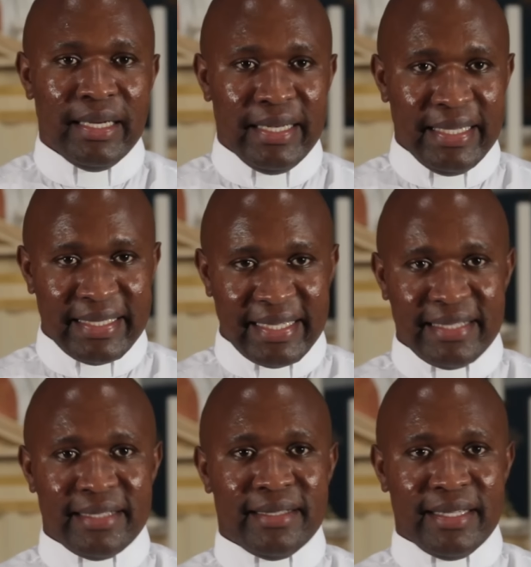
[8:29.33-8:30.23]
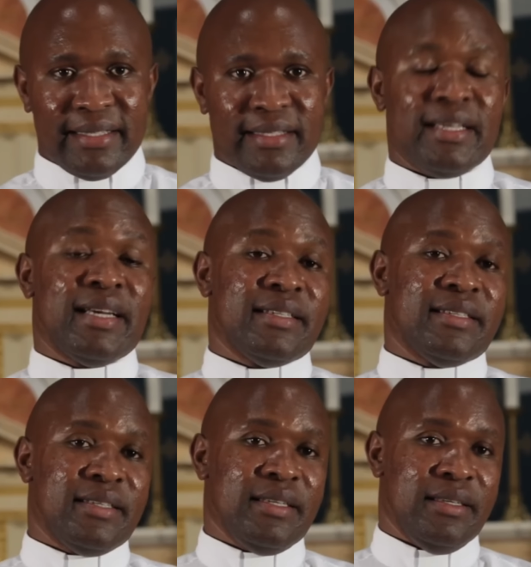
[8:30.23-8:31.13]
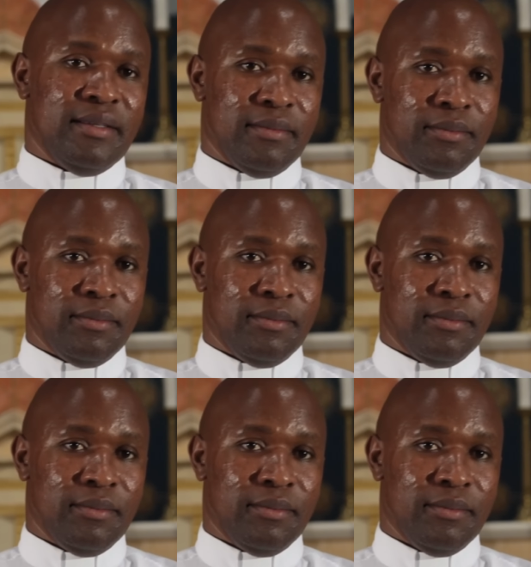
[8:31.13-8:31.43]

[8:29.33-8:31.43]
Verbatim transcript: Let us test and see